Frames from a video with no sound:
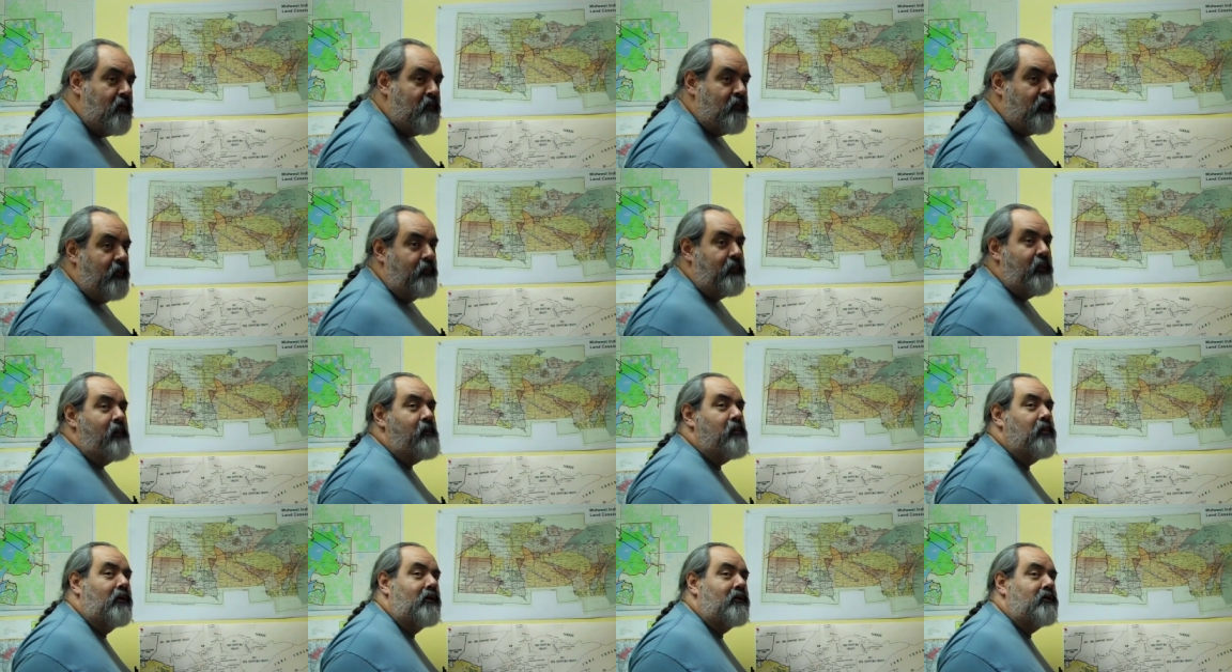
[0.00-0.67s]
but
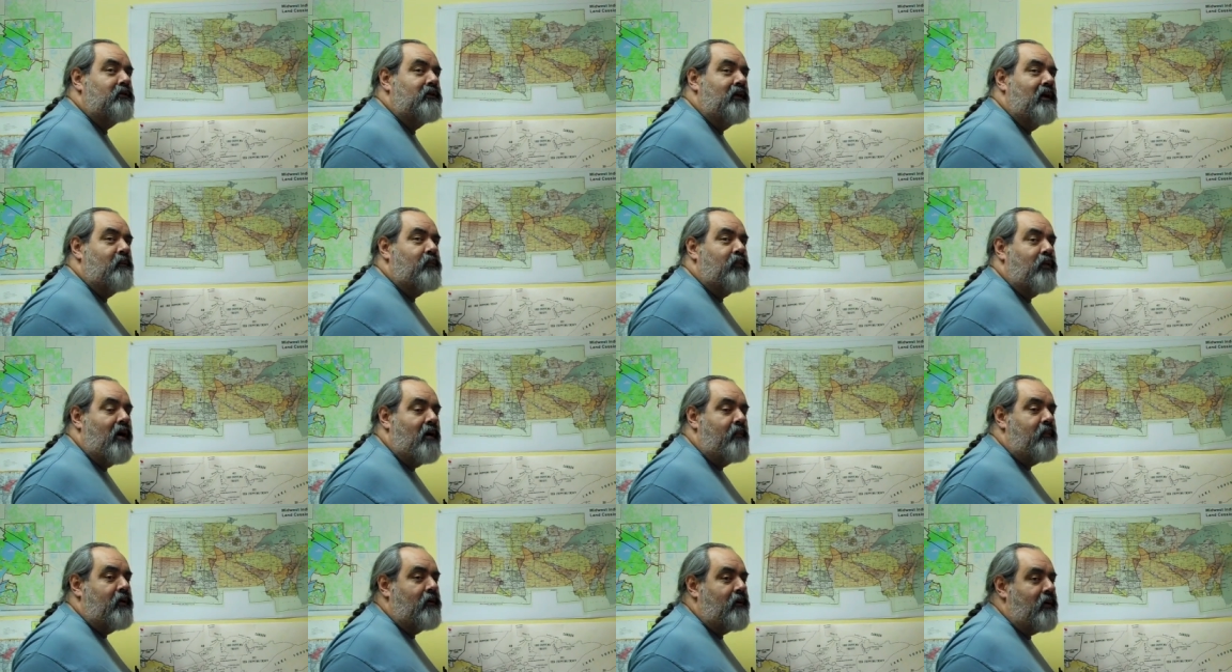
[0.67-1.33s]
people understand
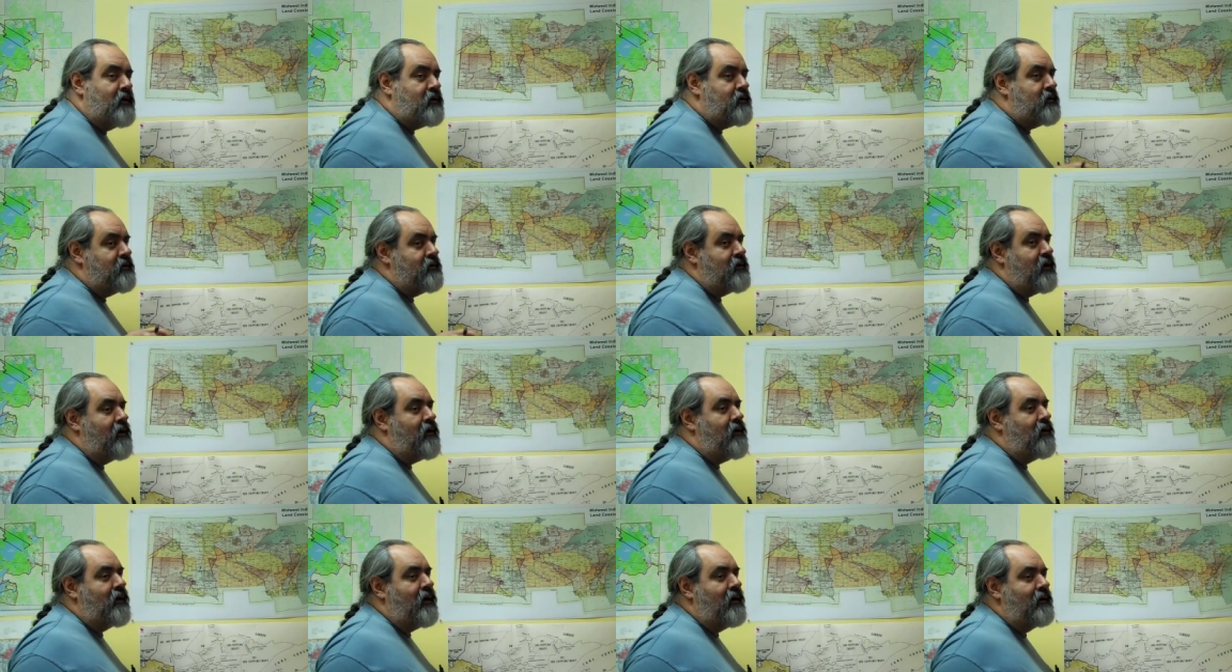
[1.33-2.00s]
property rights because
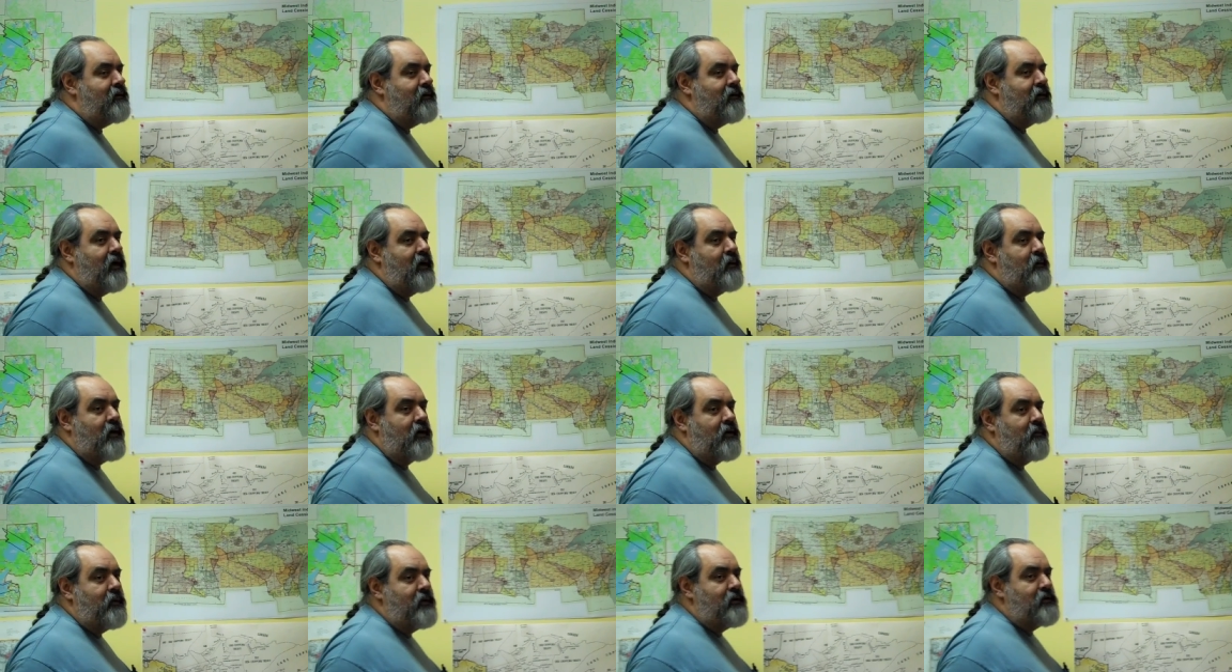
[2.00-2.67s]
they all got their
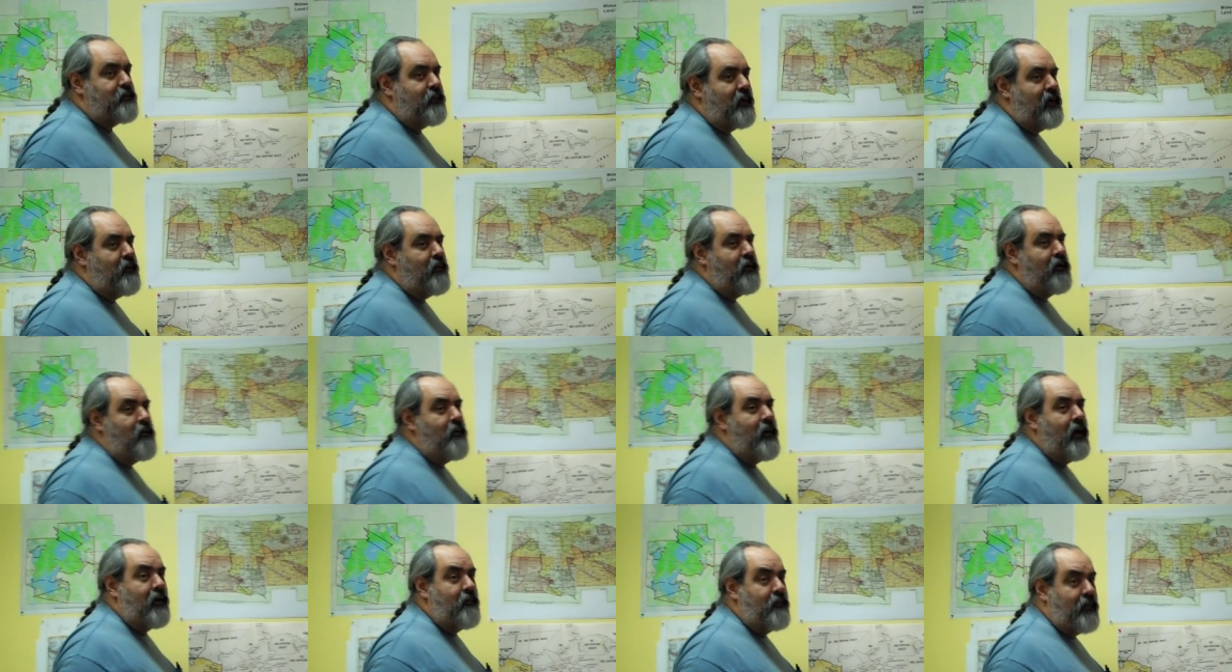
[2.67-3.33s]
name on a piece of paper
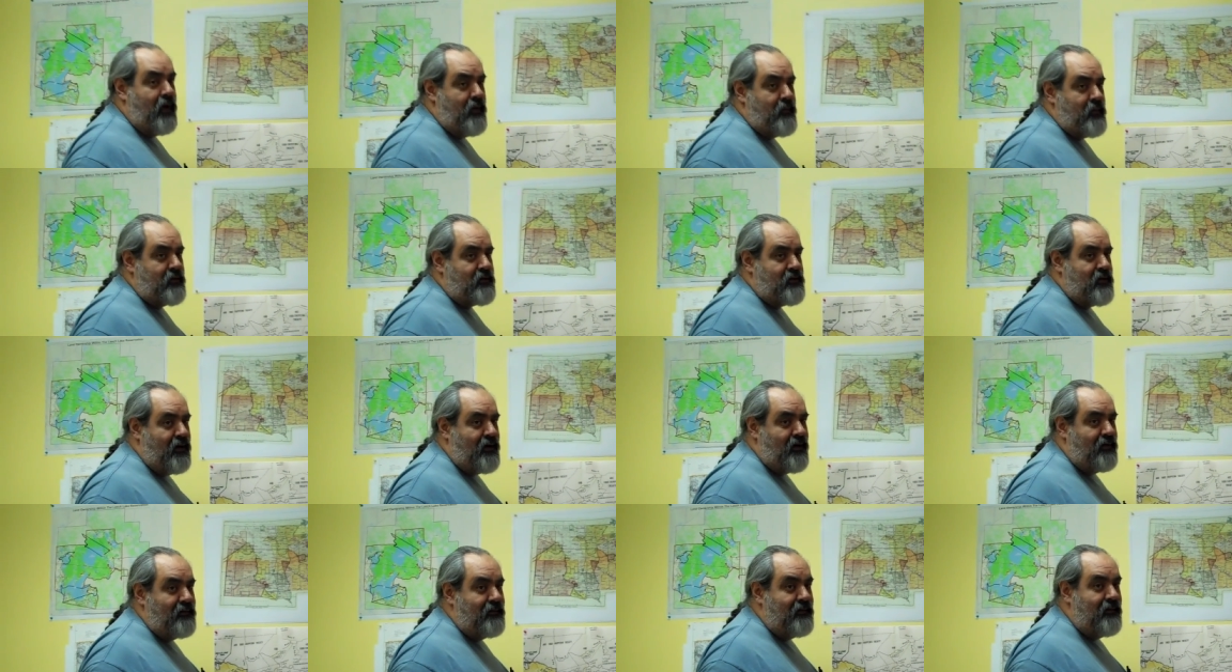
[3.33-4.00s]
they're making payments
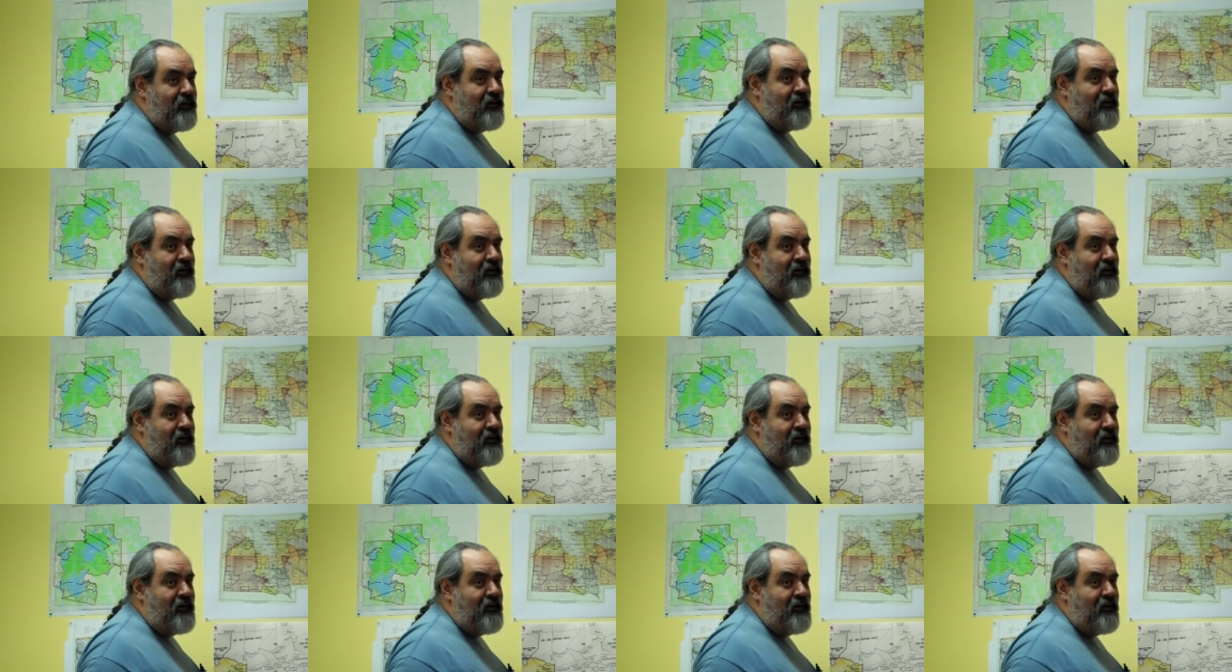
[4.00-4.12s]
on.